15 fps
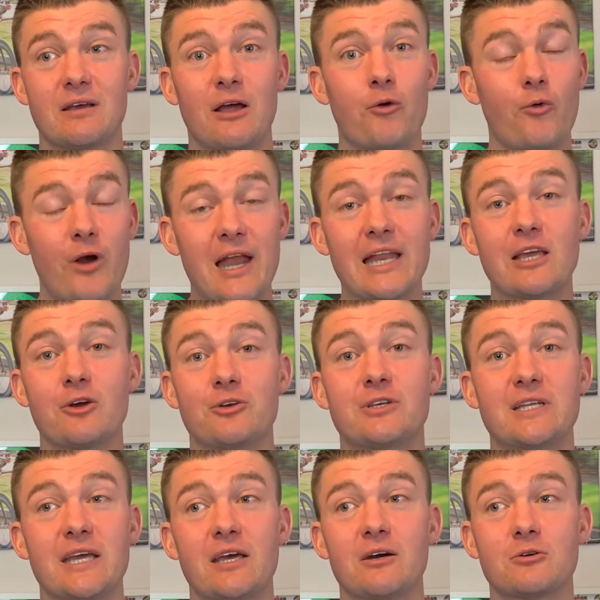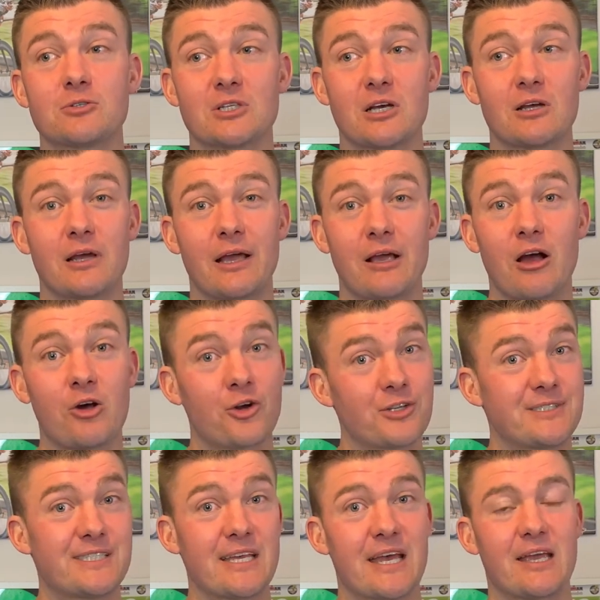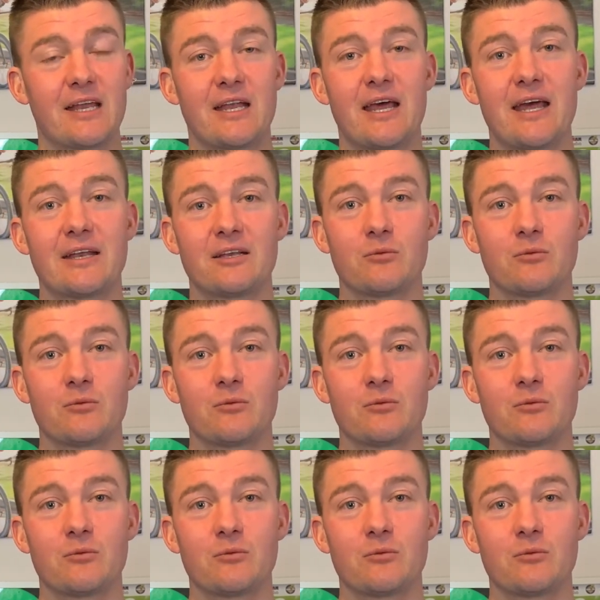a really good deal, so I got it second hand.